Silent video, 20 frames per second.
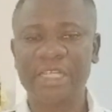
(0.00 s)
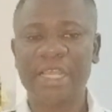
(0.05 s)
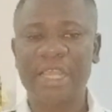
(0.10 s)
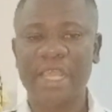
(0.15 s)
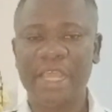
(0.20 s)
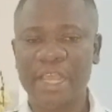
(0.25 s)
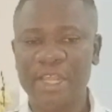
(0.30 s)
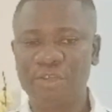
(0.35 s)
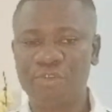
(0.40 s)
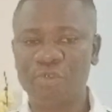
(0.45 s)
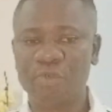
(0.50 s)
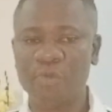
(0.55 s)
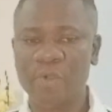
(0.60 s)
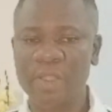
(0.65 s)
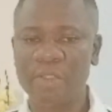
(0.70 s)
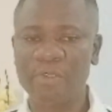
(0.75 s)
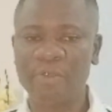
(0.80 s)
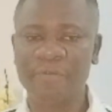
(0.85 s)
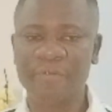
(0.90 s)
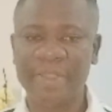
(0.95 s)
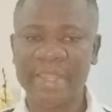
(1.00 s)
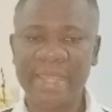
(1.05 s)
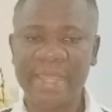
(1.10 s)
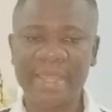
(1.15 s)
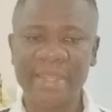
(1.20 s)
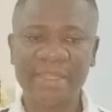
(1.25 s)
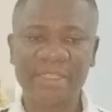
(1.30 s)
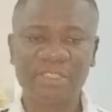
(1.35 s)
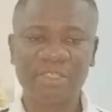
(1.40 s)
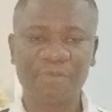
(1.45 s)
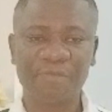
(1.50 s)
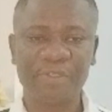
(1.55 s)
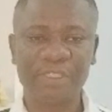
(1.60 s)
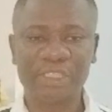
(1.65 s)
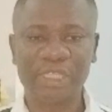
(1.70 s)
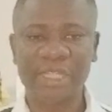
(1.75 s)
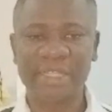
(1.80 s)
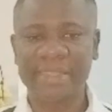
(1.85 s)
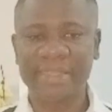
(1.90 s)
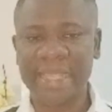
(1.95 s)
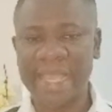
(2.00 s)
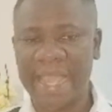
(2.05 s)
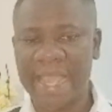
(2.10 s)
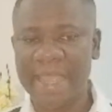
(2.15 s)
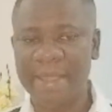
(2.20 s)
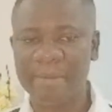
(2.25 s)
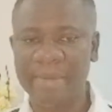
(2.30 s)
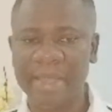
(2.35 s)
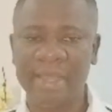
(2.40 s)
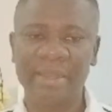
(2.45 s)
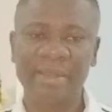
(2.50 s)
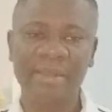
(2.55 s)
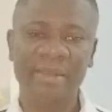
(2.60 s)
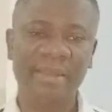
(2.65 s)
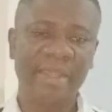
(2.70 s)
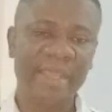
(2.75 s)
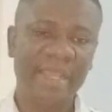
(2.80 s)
entry when you've gained sufficient time and